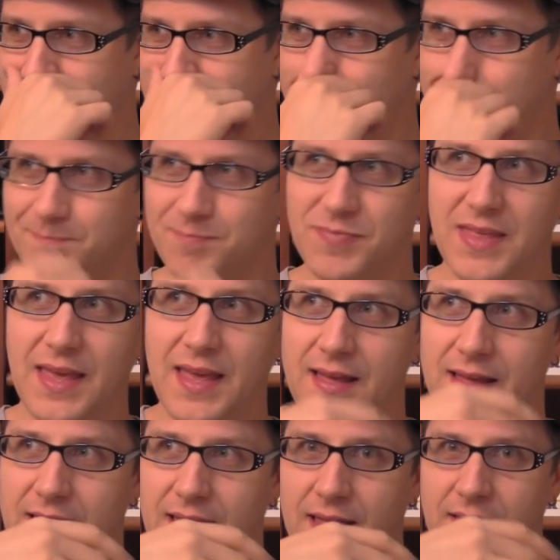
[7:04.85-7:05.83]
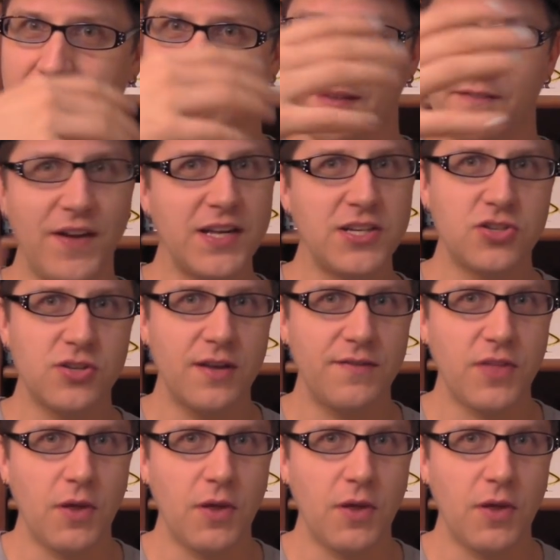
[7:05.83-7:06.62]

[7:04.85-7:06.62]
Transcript: Like, eventually,